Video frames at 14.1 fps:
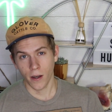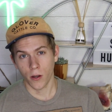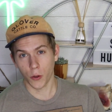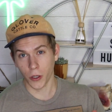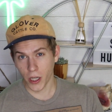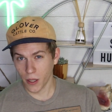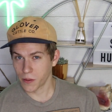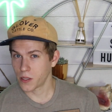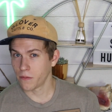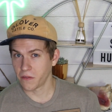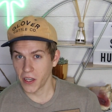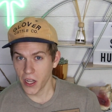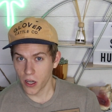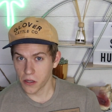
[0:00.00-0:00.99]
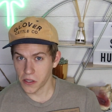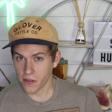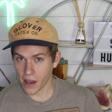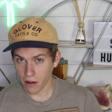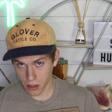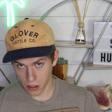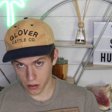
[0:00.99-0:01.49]
Look up some videos of
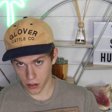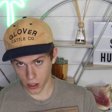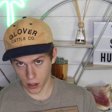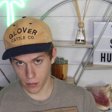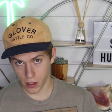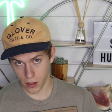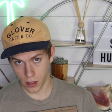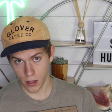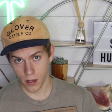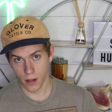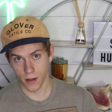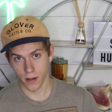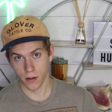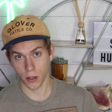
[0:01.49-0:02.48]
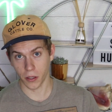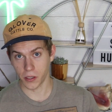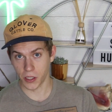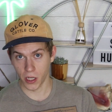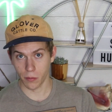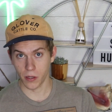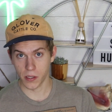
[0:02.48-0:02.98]
how to determine the
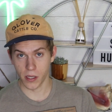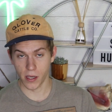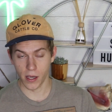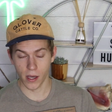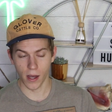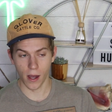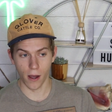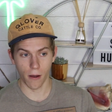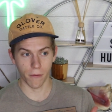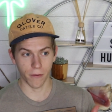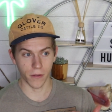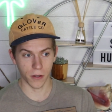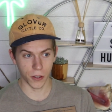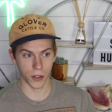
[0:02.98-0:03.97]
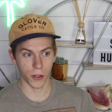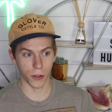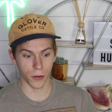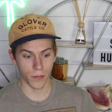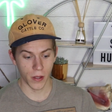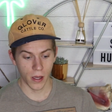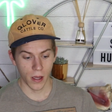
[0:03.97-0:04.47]
legitimacy of the
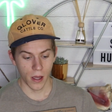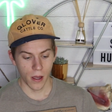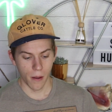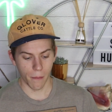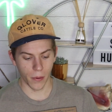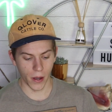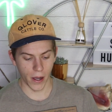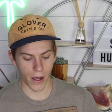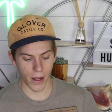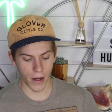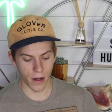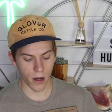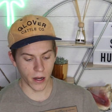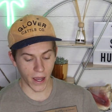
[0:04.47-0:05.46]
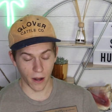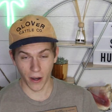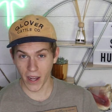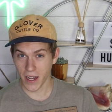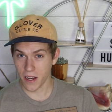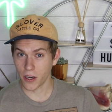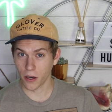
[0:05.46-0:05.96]
shoe. But yeah,
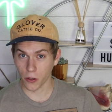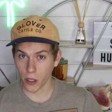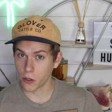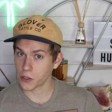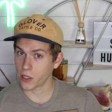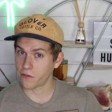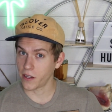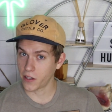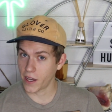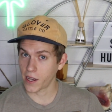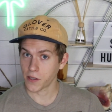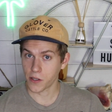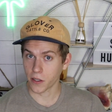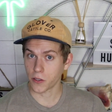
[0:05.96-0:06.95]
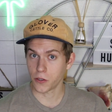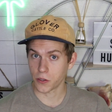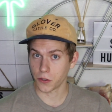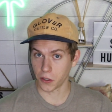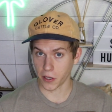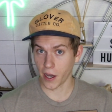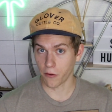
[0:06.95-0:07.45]
Nike Dunk Lows are fantastic shoes
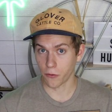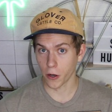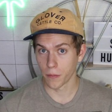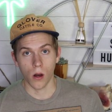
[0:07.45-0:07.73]
to look out for.